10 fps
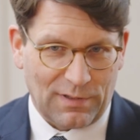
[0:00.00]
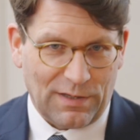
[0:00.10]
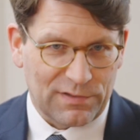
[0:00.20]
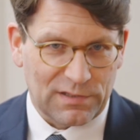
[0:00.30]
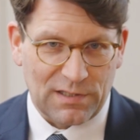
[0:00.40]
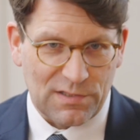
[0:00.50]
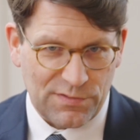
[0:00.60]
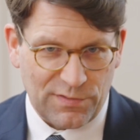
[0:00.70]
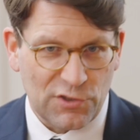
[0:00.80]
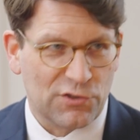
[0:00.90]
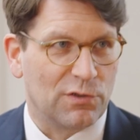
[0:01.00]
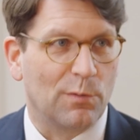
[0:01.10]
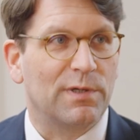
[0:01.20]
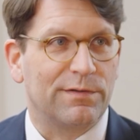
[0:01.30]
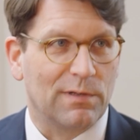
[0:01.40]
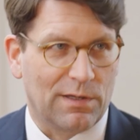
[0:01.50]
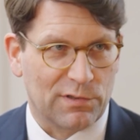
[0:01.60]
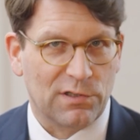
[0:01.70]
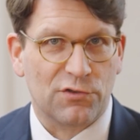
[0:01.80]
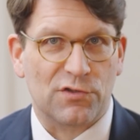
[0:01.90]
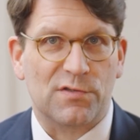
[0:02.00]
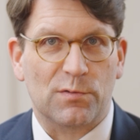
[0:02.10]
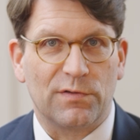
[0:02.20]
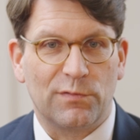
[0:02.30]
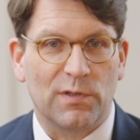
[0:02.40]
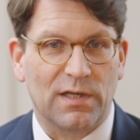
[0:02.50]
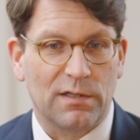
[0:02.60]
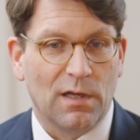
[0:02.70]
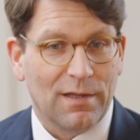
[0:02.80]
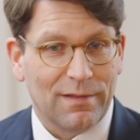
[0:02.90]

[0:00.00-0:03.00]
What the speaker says: after that it's finished and nobody will ever touch it. So if you get